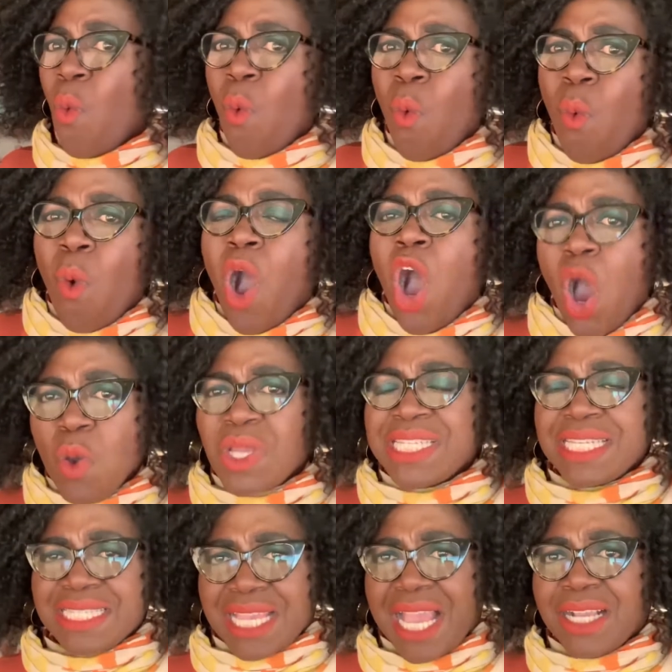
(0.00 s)
how it
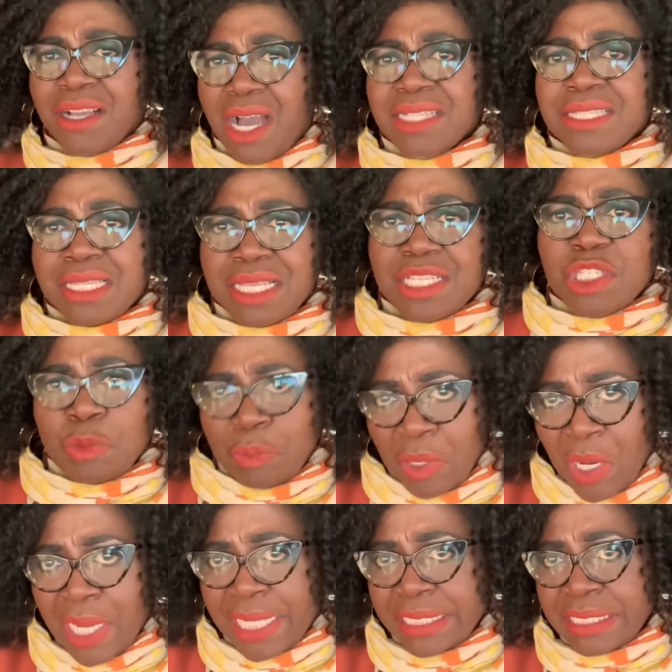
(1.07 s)
is I got to this
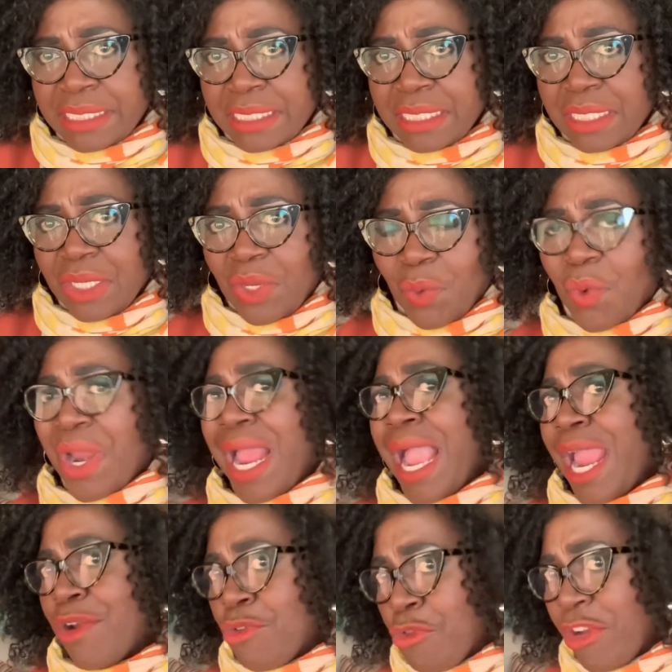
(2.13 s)
point where I
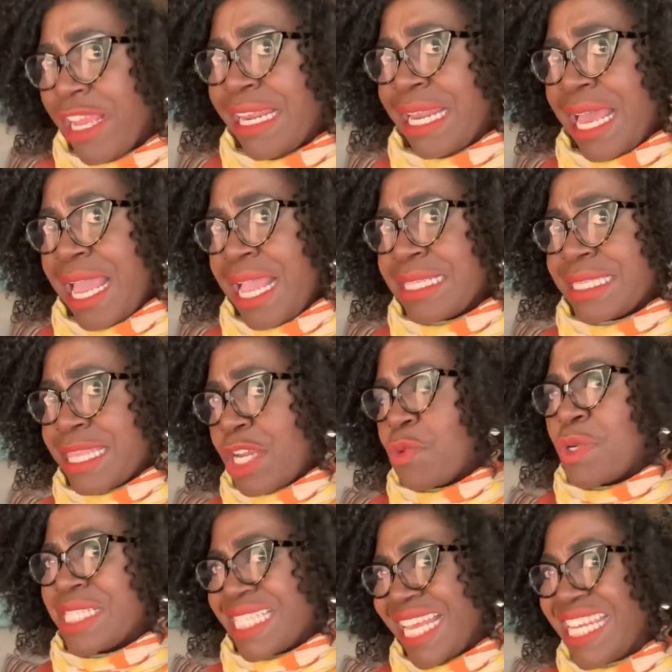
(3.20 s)
realized there
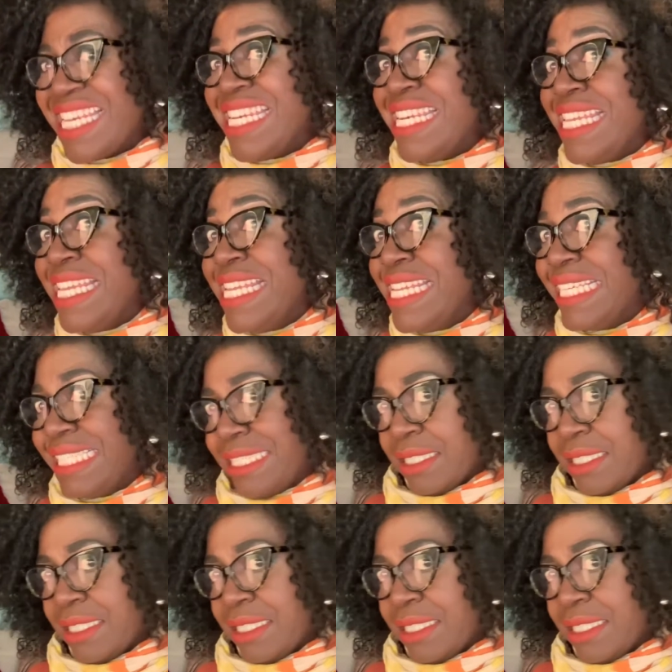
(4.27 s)
was a need